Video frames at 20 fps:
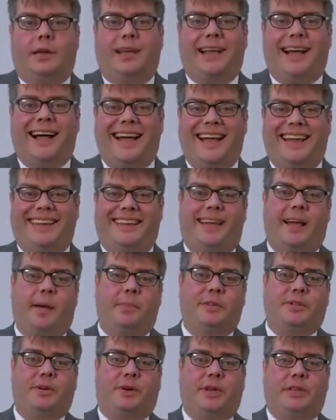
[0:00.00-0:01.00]
Hi,
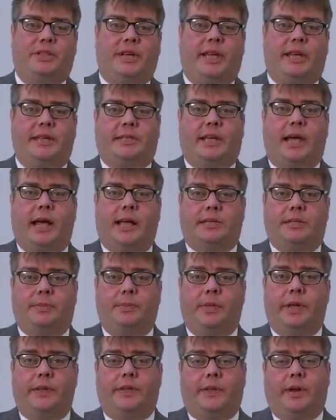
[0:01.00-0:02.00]
I'm attorney J. Scott
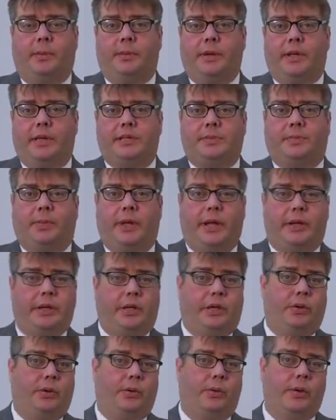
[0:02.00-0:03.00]
Smith, and I'm going to explain
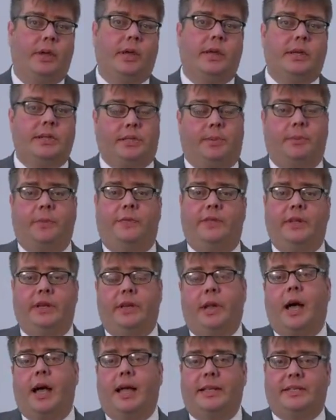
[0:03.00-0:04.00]
to you some of the
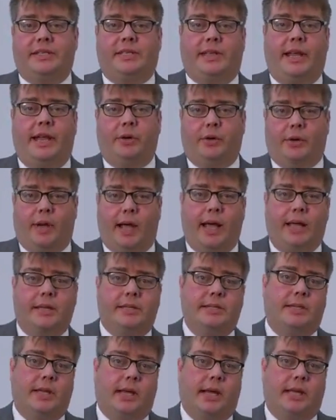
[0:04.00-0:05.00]

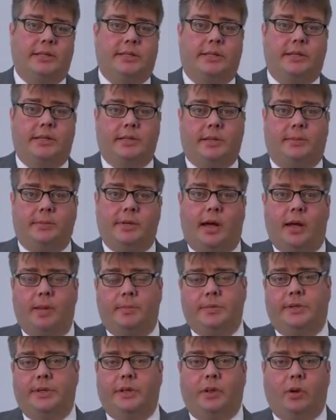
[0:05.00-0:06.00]
non-standardized tests that
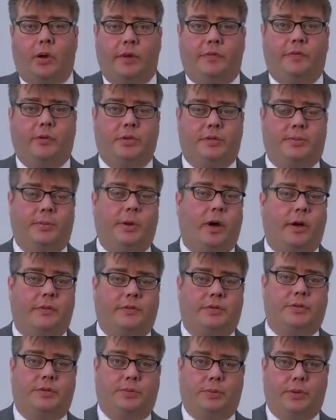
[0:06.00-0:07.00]
sometimes the law enforcement
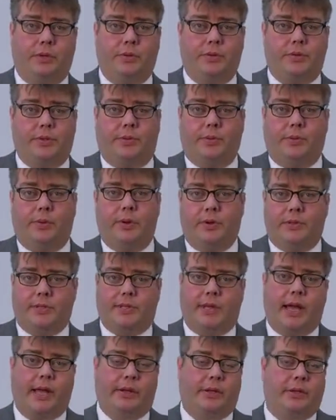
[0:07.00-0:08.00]
officers will use on the
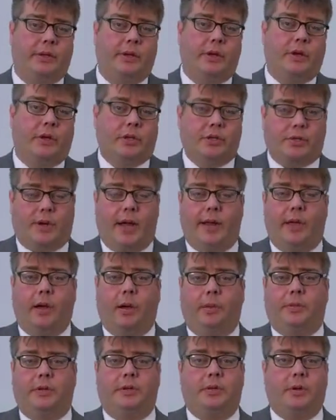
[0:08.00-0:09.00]
roadside to try to
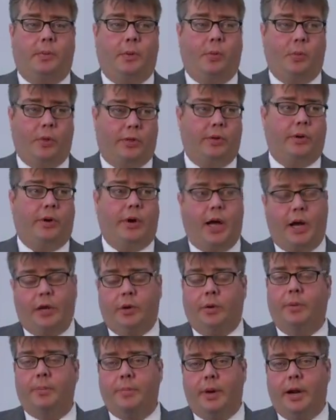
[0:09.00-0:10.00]
help determine whether or not
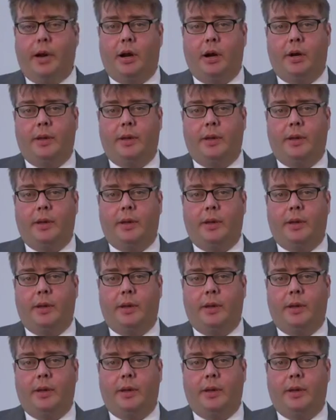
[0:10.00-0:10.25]
you're impaired.